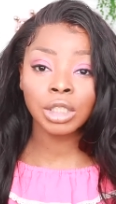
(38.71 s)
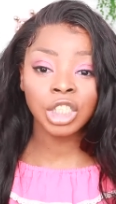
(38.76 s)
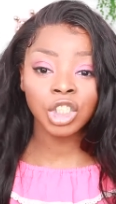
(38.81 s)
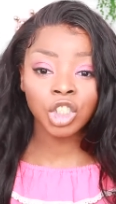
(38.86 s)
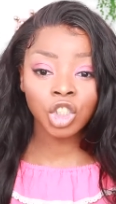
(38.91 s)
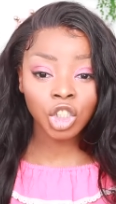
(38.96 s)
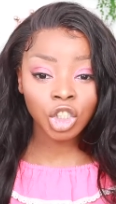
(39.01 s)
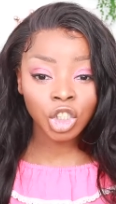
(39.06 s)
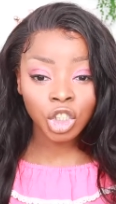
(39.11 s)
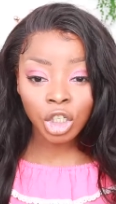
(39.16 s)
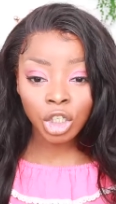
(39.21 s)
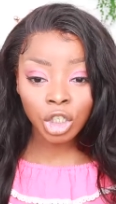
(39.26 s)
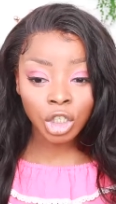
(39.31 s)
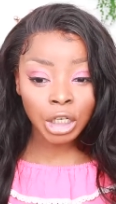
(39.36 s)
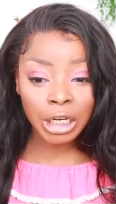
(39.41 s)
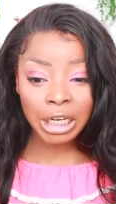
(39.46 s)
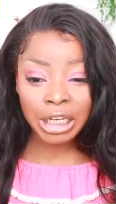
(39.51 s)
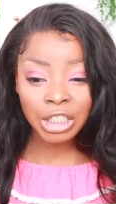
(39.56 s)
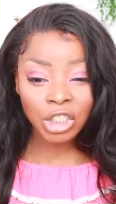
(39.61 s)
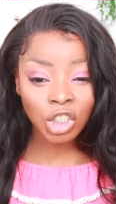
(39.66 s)

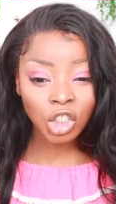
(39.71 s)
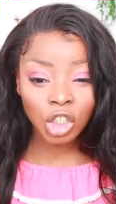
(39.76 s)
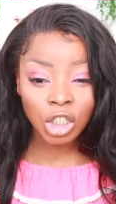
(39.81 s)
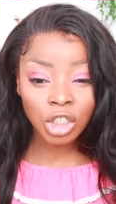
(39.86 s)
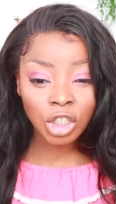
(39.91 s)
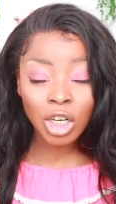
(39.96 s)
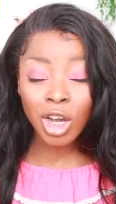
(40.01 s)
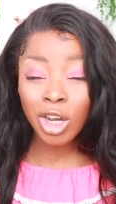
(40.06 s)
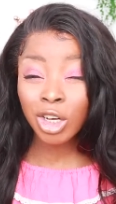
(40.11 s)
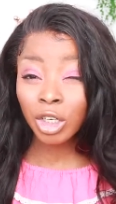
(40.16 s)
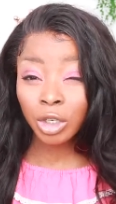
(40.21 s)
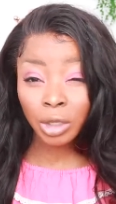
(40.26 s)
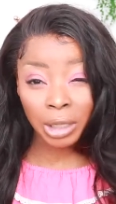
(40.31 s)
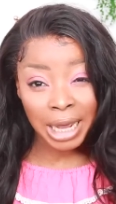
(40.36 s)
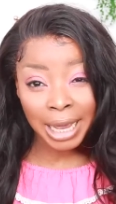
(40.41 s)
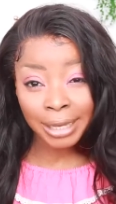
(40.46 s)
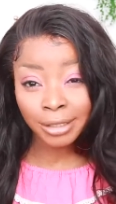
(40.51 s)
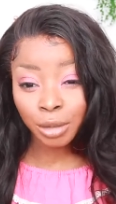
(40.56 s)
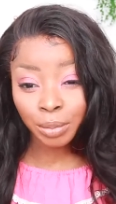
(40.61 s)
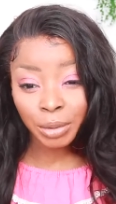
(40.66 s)
It's not gonna
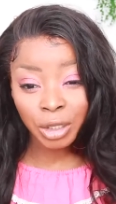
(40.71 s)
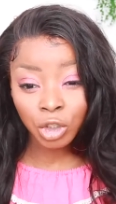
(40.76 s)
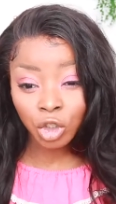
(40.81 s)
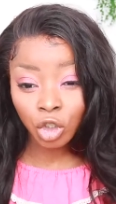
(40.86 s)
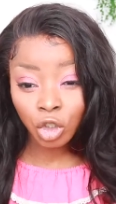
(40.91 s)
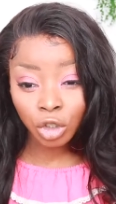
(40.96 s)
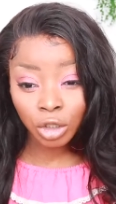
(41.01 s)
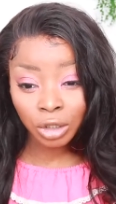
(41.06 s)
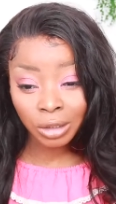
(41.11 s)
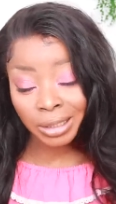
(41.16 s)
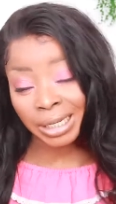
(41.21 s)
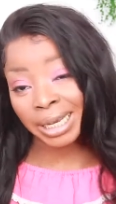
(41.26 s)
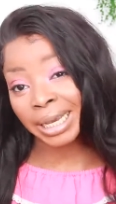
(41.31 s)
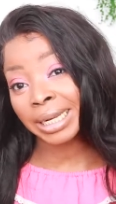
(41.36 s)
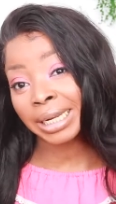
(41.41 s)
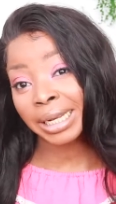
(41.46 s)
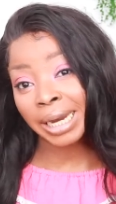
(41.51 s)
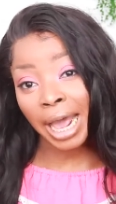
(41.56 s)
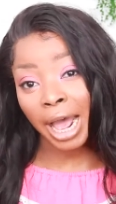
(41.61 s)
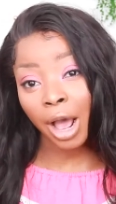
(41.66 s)
last because you're not
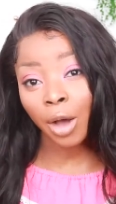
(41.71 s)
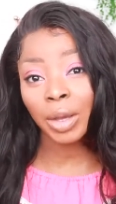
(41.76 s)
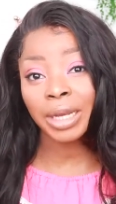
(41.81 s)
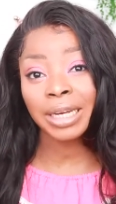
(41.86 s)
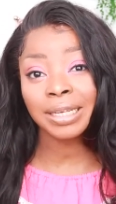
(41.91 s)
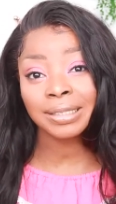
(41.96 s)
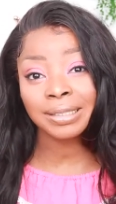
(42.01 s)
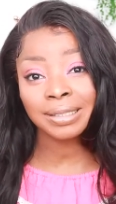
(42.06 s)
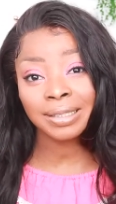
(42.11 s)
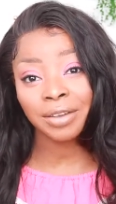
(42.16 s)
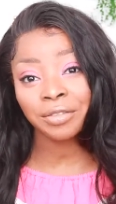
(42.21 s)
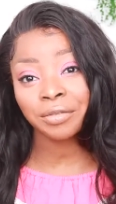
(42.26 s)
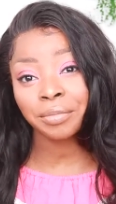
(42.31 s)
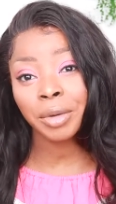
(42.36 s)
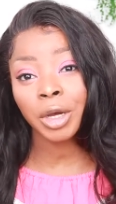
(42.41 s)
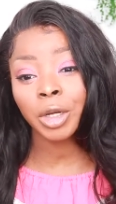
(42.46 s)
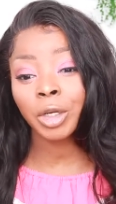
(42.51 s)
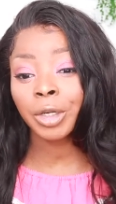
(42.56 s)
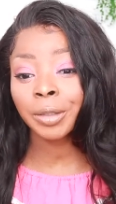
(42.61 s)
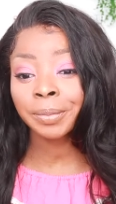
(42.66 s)
taking it out in a safe
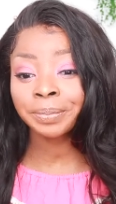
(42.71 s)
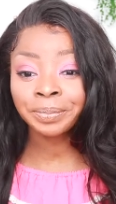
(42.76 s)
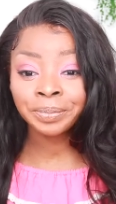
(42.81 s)
manner.